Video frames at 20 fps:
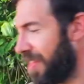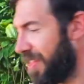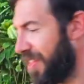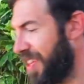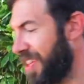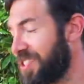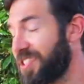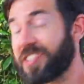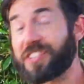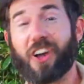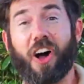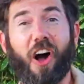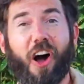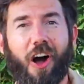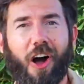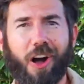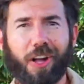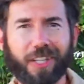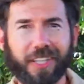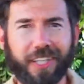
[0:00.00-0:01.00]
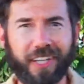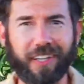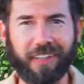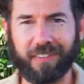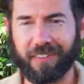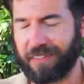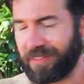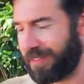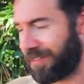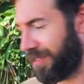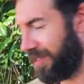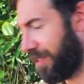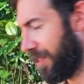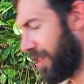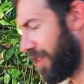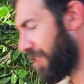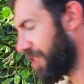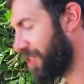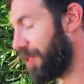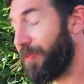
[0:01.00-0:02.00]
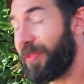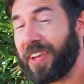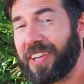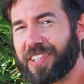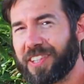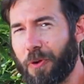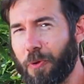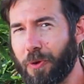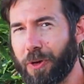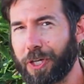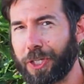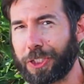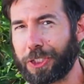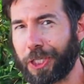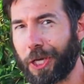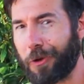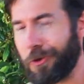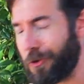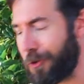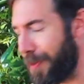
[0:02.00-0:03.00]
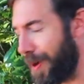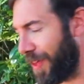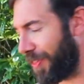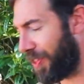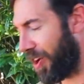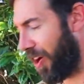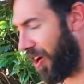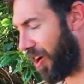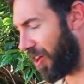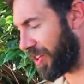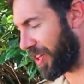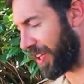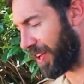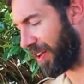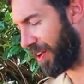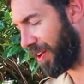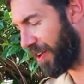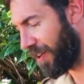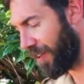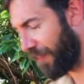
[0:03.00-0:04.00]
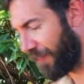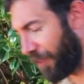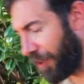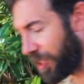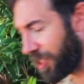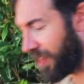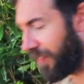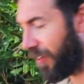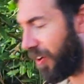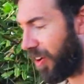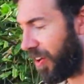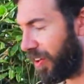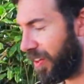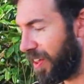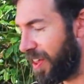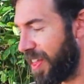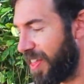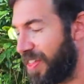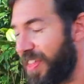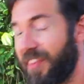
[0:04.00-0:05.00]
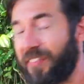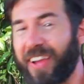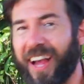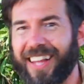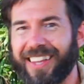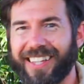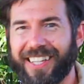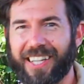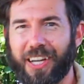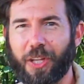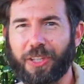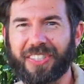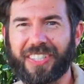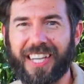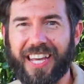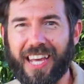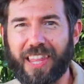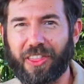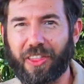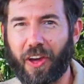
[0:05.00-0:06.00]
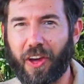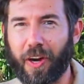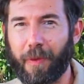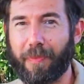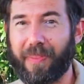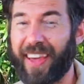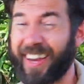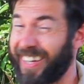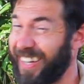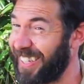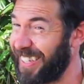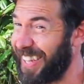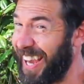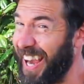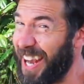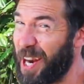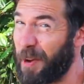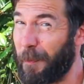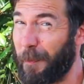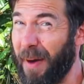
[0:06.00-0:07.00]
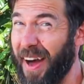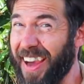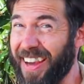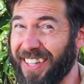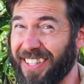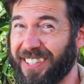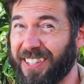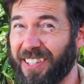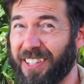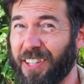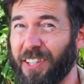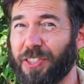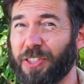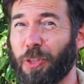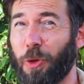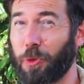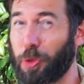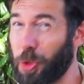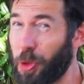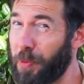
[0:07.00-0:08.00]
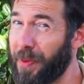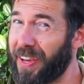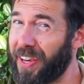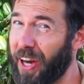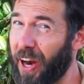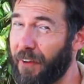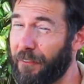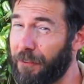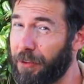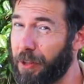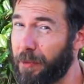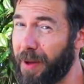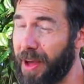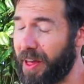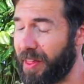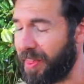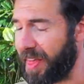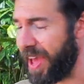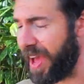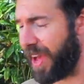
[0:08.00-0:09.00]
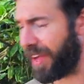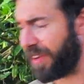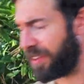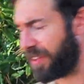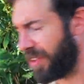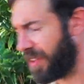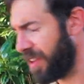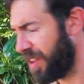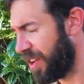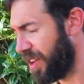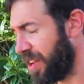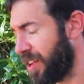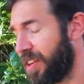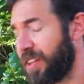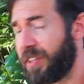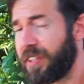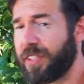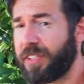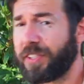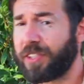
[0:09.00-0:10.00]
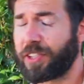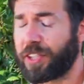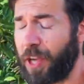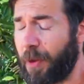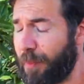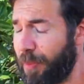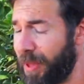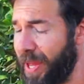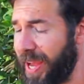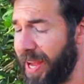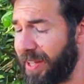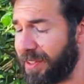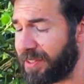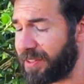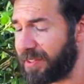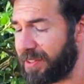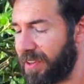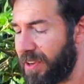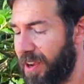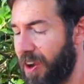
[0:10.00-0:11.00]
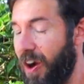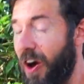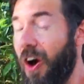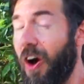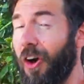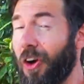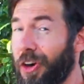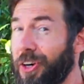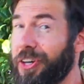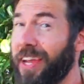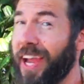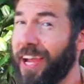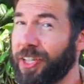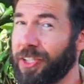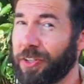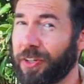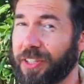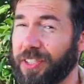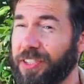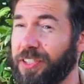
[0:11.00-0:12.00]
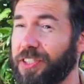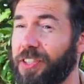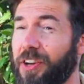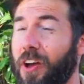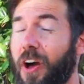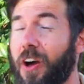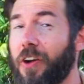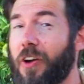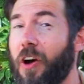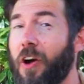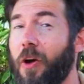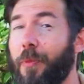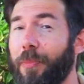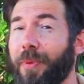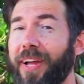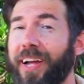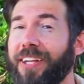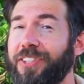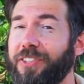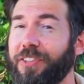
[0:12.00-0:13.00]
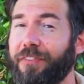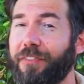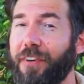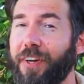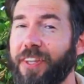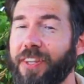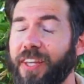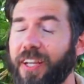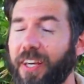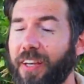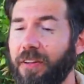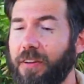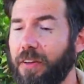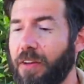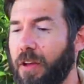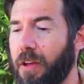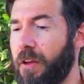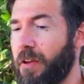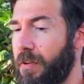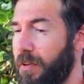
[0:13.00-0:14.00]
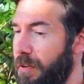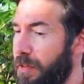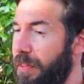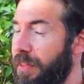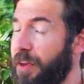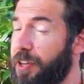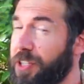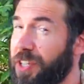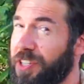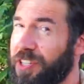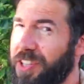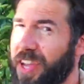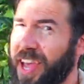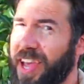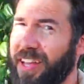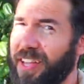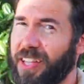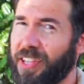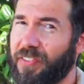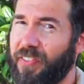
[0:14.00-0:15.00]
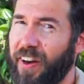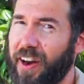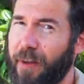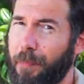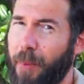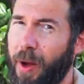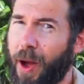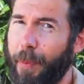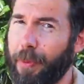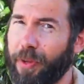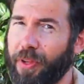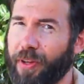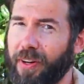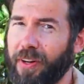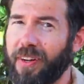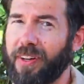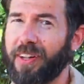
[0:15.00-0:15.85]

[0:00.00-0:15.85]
This is a holly. Some things I wanted to show you about the holly. First of all, they've got little teeth on them that can kind of bite, so do be careful about that. Some plants are dangerous. Not all plants are friendly. There's a saying that's very popular: